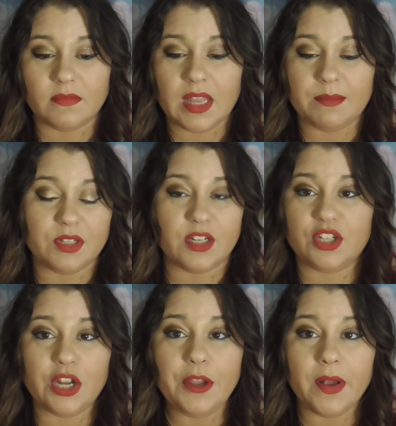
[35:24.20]
I'm just going to
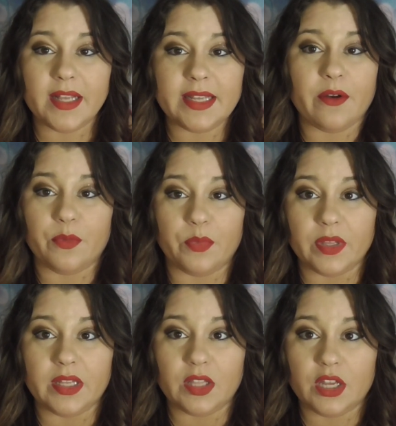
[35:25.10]
show you guys how it
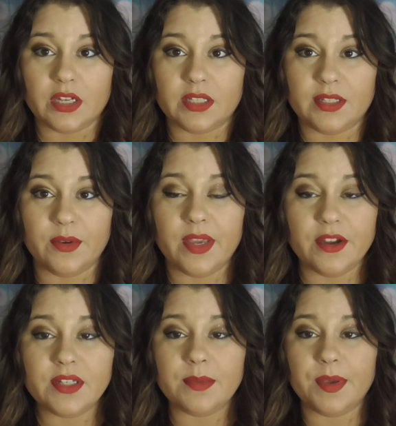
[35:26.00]
really looks. So
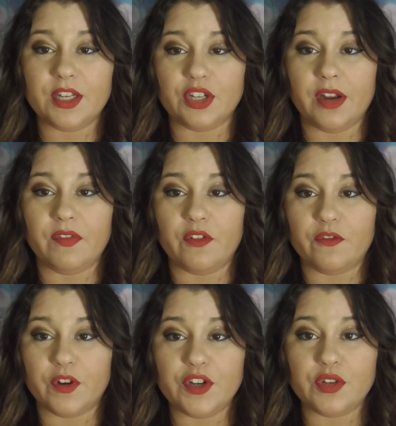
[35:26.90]
here's a picture of the
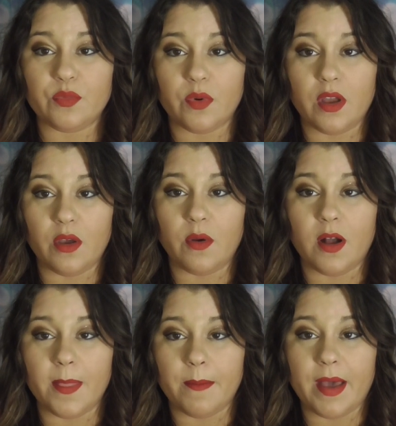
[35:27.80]
first row
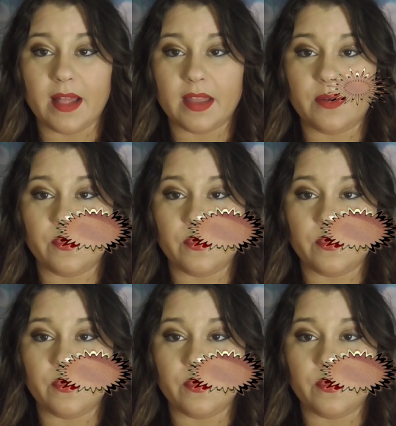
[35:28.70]
on the palette